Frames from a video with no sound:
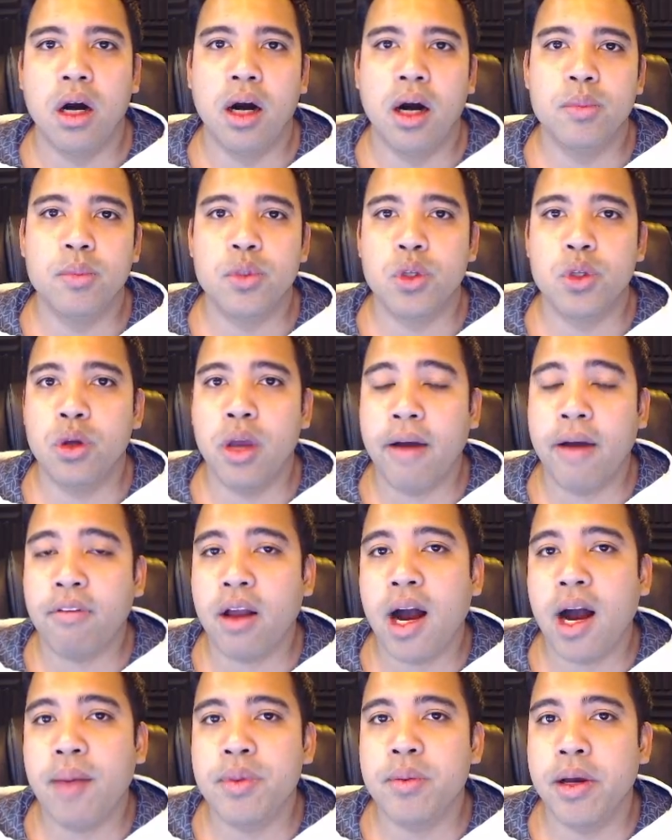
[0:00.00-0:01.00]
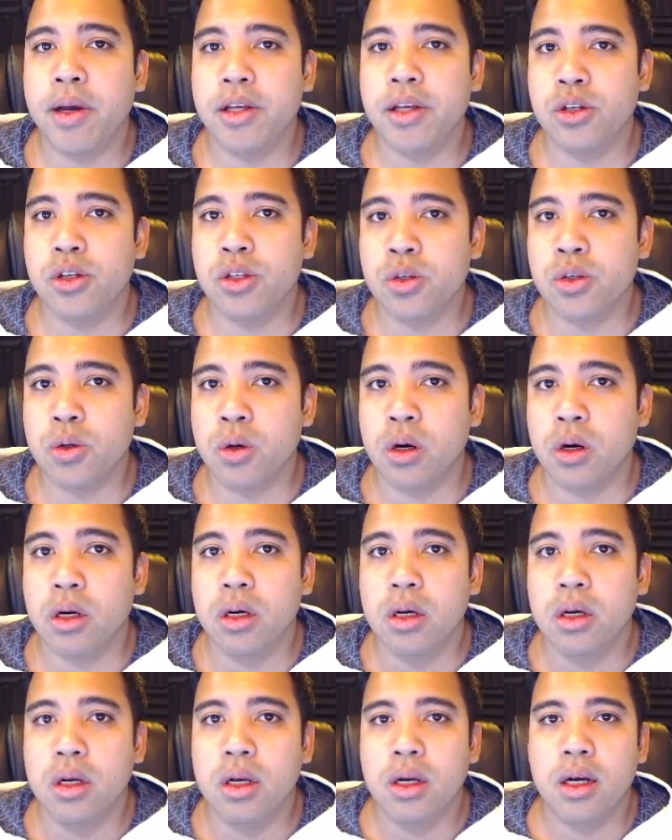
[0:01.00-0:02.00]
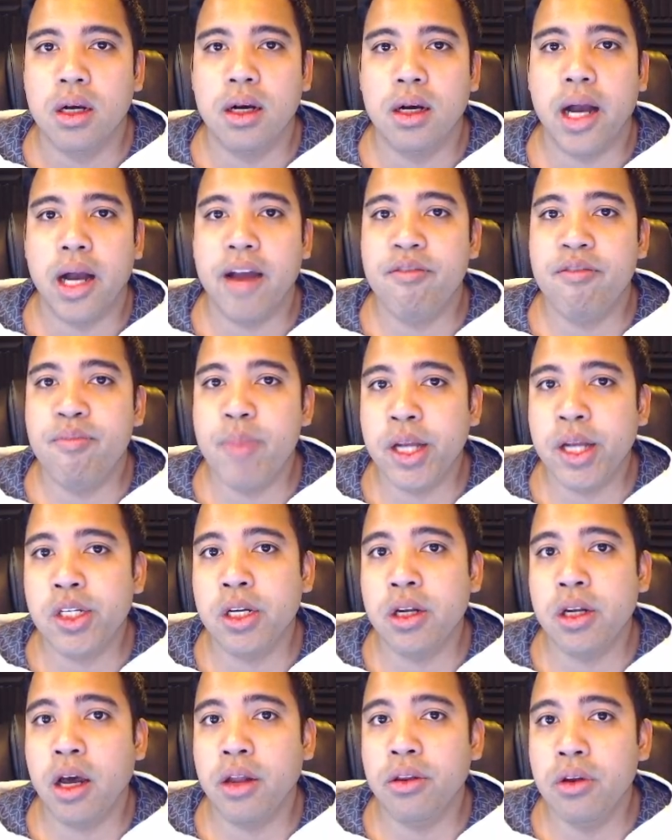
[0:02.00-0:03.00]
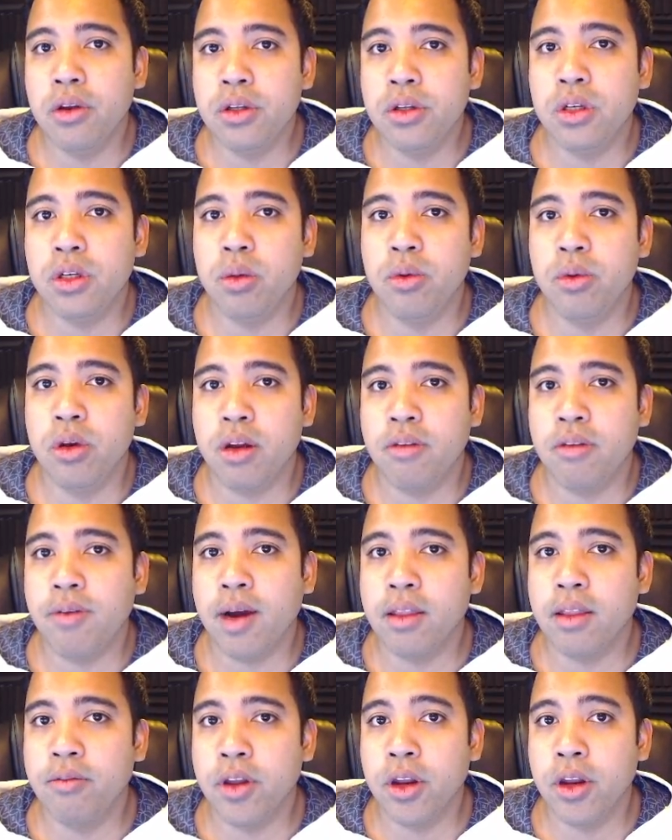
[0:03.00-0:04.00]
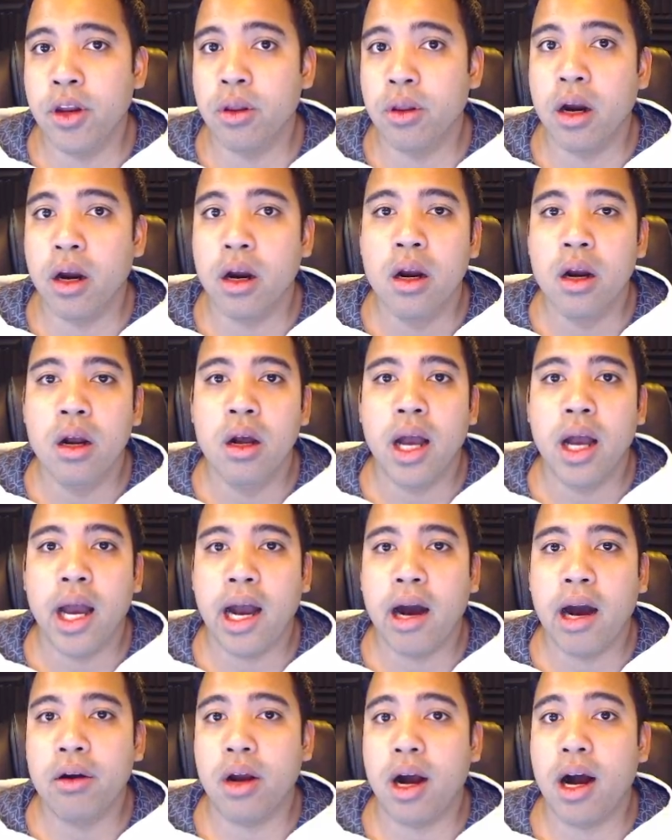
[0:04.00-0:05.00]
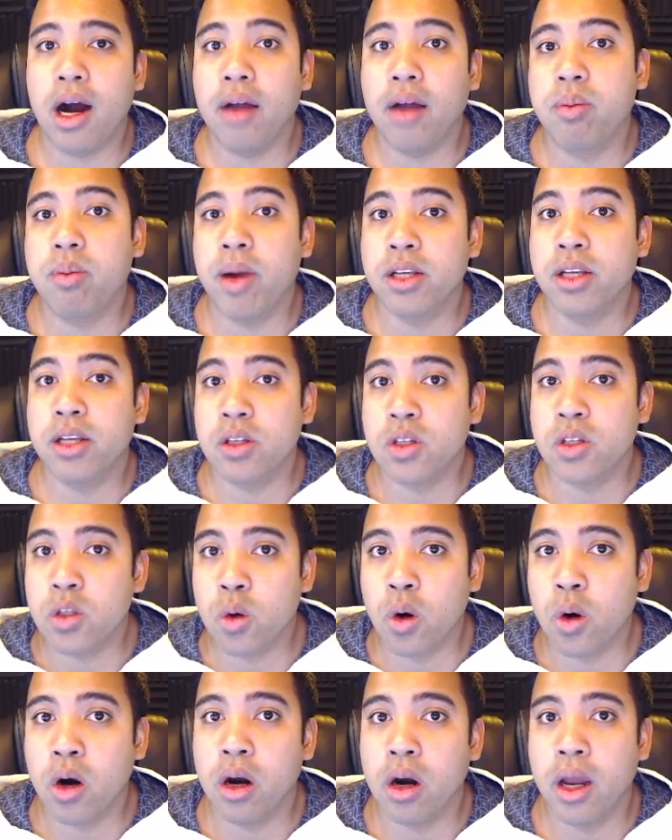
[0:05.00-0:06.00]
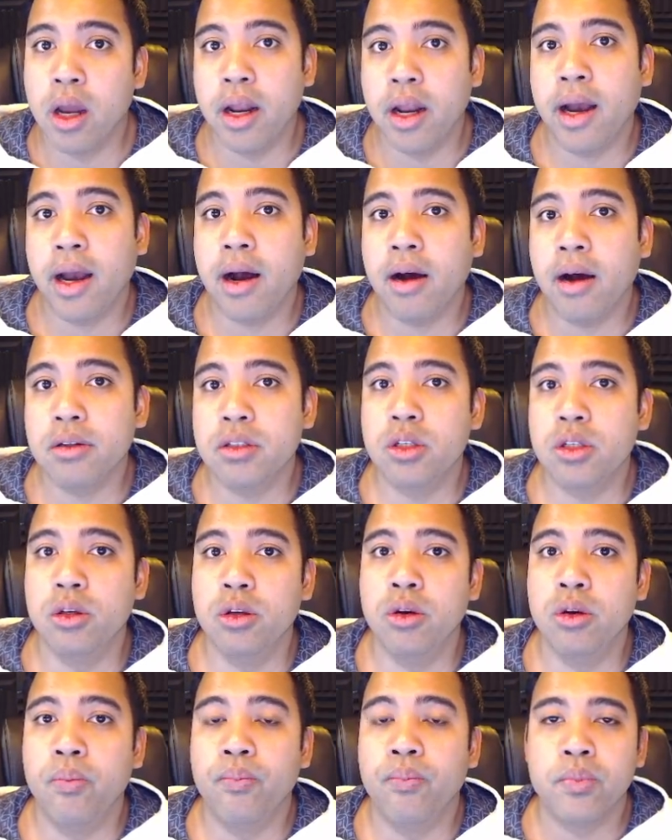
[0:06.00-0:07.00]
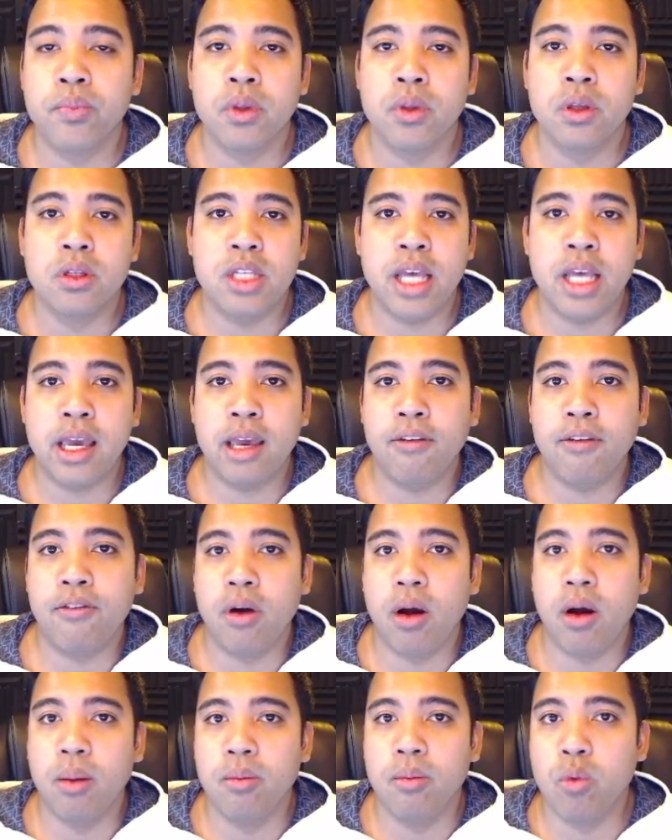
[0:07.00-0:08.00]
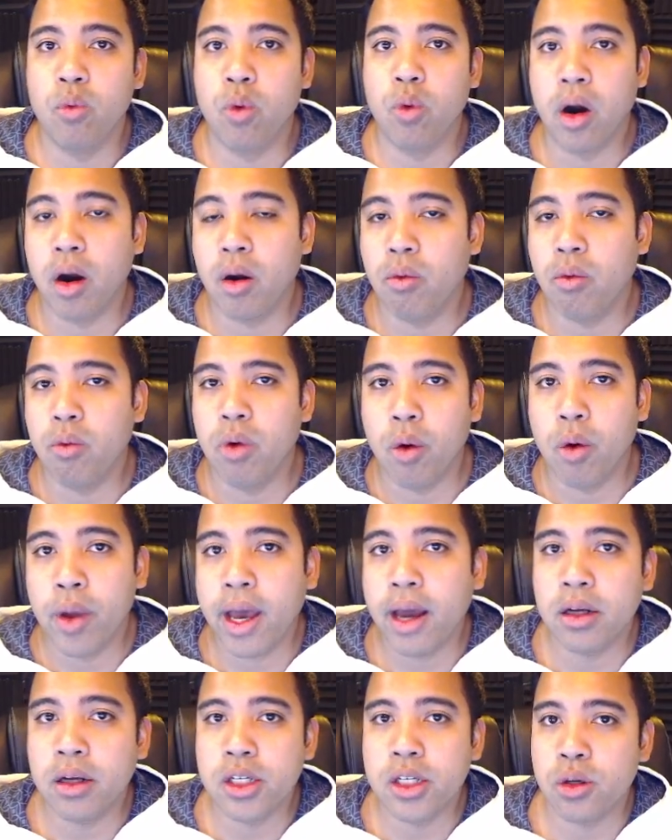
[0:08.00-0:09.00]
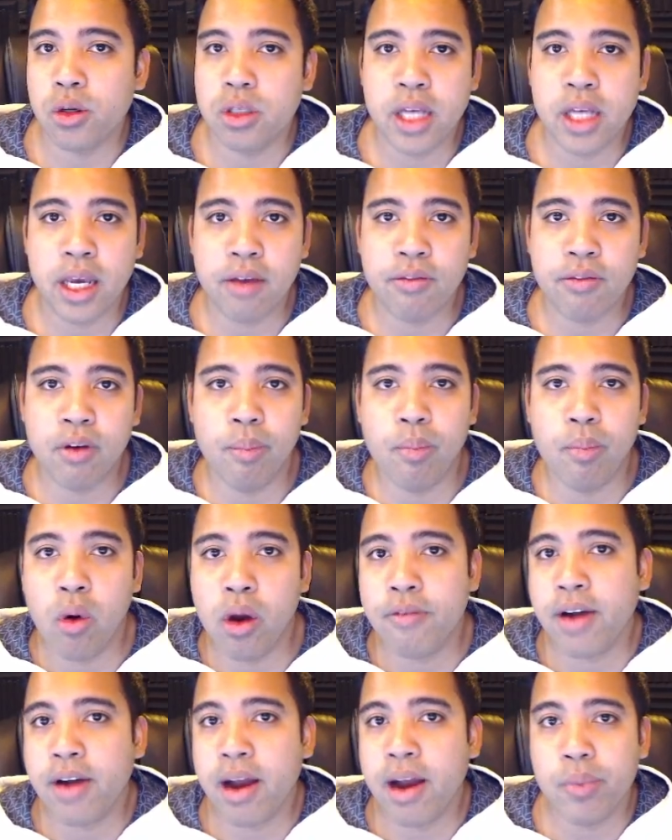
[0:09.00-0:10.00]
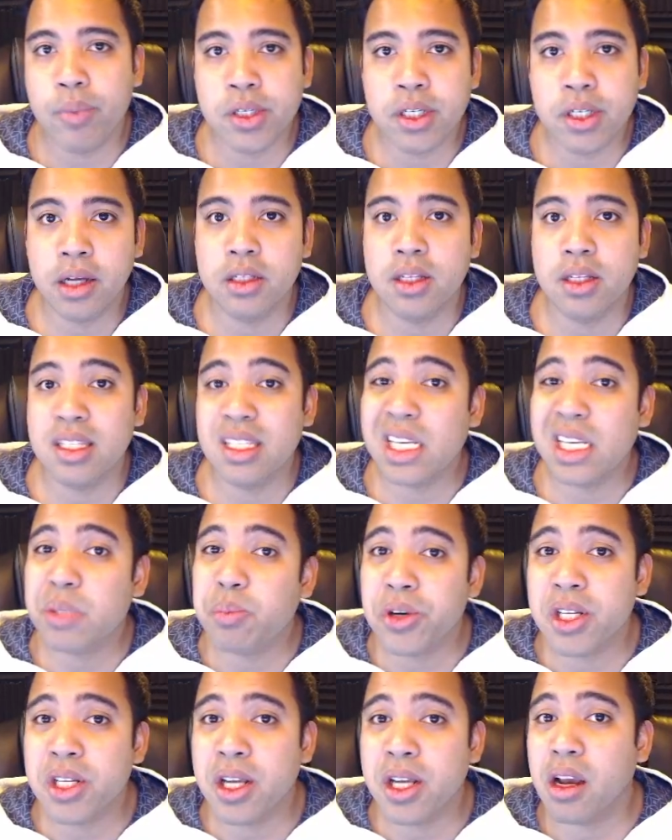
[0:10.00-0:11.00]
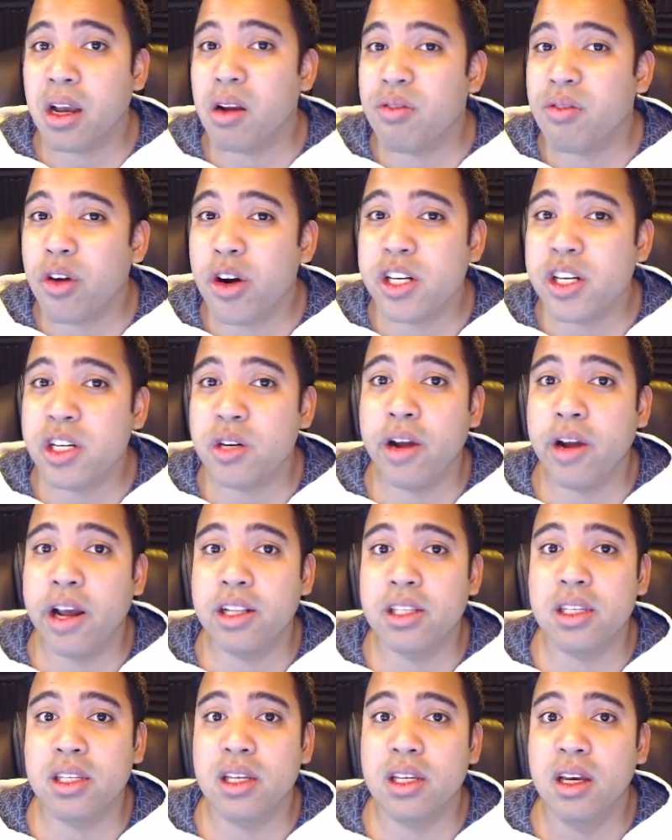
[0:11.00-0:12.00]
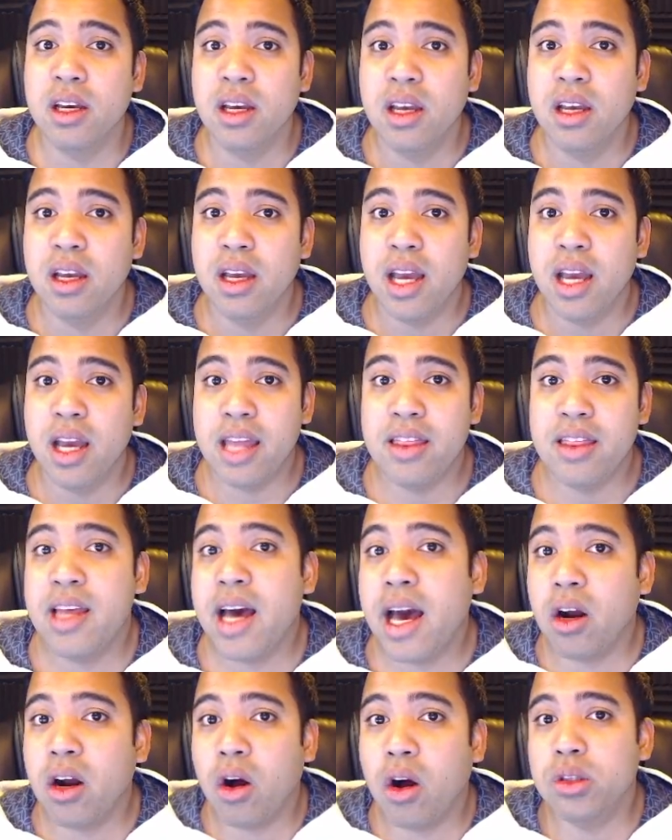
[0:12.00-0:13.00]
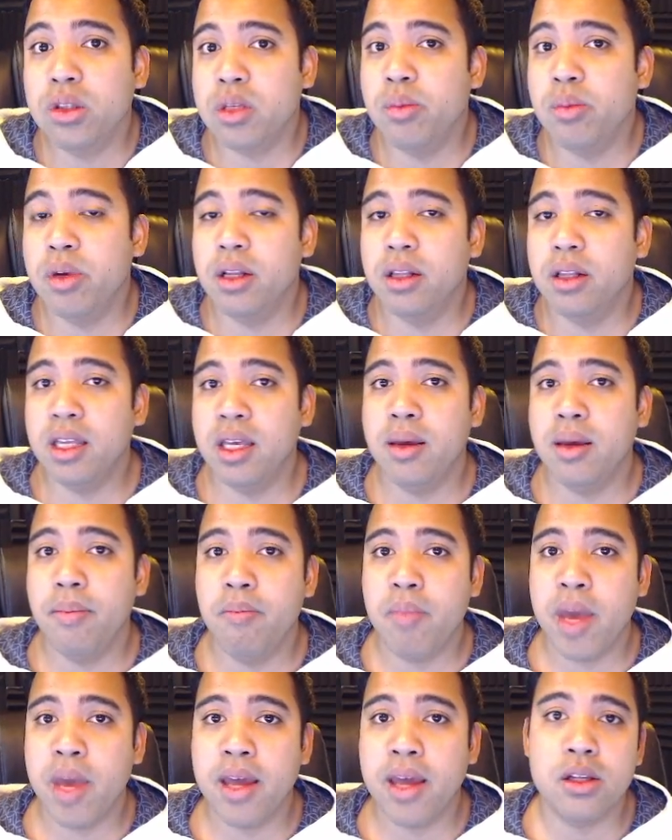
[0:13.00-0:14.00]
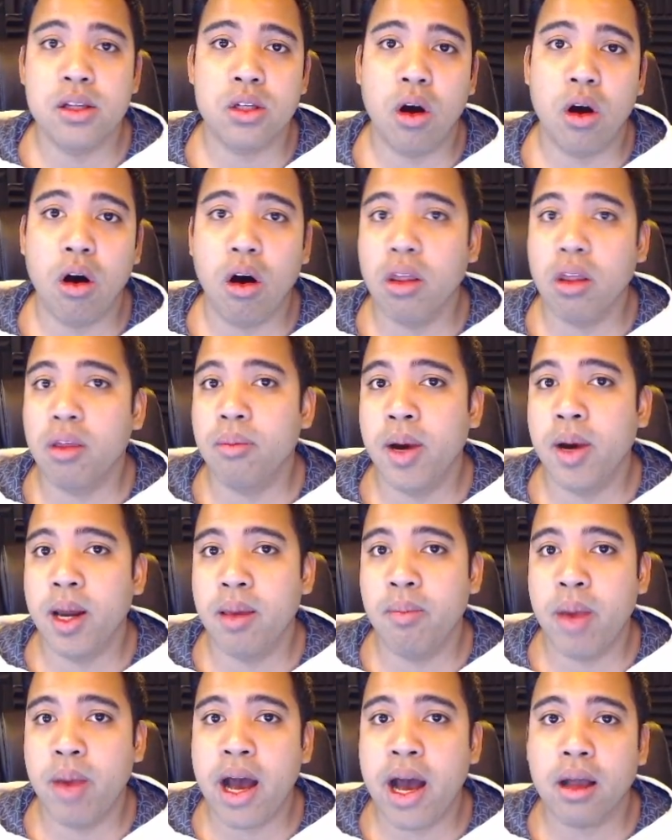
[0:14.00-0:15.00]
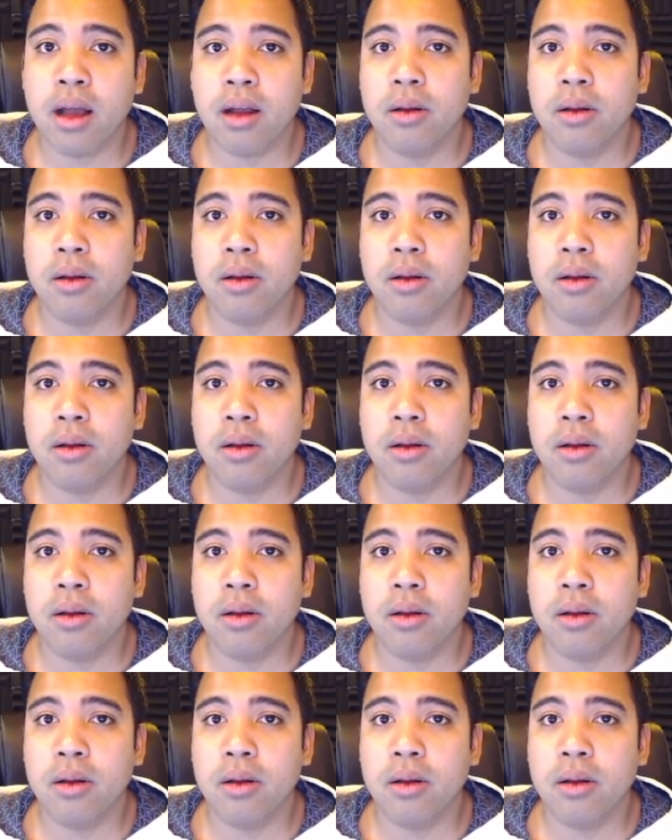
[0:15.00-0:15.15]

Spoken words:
So you have to optimize your store. I've mentioned on YouTube, you can find the video there, how to optimize a store and how to take it from where we had a store, take it from 0.5% to 6% conversion rates, and that ultimately made us all the money back,